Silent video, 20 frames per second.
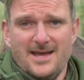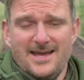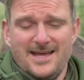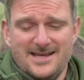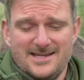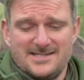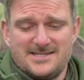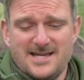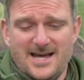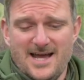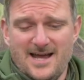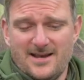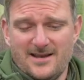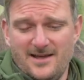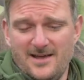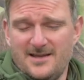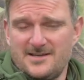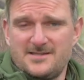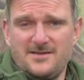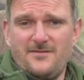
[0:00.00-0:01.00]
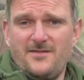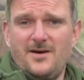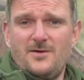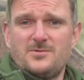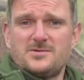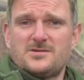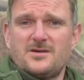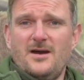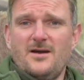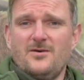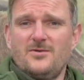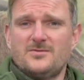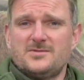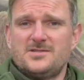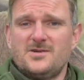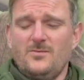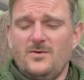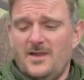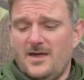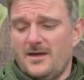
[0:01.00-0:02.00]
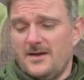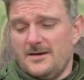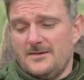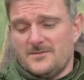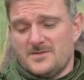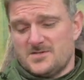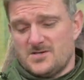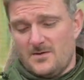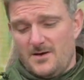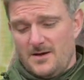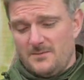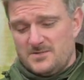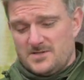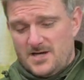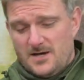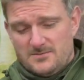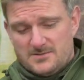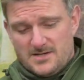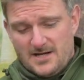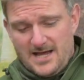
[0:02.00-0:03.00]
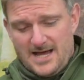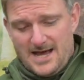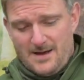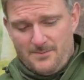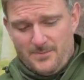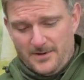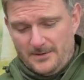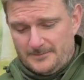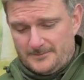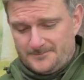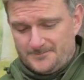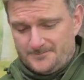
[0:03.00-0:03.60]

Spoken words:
exactly as if I was going hunting with it. So I'm totally happy.